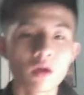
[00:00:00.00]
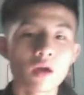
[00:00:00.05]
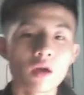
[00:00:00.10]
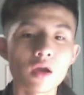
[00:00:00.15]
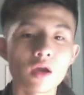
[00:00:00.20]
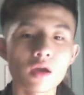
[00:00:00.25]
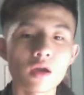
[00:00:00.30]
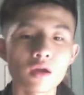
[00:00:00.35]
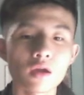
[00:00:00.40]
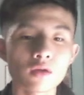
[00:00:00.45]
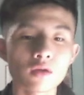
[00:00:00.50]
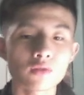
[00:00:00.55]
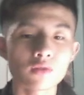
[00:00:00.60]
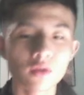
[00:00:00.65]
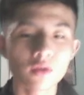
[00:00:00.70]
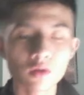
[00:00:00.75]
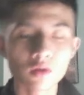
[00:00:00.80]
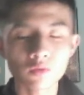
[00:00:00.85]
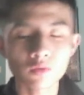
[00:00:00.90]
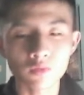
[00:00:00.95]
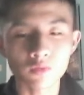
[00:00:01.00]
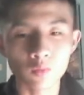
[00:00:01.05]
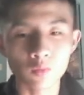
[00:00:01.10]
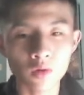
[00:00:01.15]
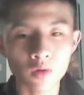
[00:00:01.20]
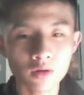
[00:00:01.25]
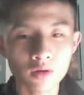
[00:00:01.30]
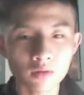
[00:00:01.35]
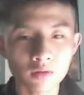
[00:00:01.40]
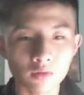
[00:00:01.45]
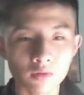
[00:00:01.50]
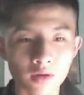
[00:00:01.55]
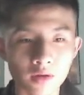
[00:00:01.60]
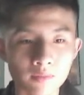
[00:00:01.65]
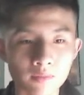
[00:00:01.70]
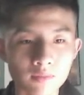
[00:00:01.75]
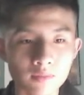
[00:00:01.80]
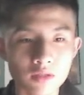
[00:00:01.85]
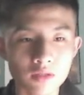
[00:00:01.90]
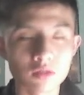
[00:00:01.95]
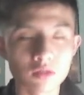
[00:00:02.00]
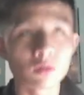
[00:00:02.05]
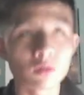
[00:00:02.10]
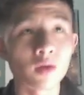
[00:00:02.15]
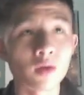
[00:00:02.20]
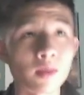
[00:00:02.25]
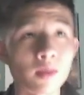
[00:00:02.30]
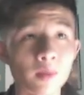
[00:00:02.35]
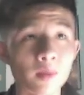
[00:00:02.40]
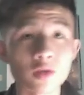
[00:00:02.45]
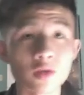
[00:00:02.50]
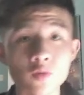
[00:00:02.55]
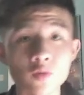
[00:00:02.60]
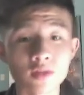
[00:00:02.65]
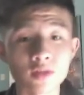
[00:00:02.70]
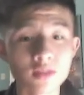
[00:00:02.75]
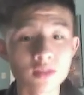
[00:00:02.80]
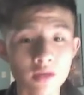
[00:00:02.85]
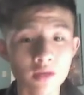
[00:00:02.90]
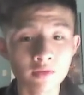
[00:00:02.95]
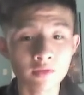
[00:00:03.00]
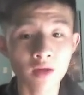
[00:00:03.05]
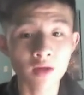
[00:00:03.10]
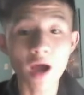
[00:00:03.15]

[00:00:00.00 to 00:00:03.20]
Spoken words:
And here for 1, right? So 8 minus 1 is 7.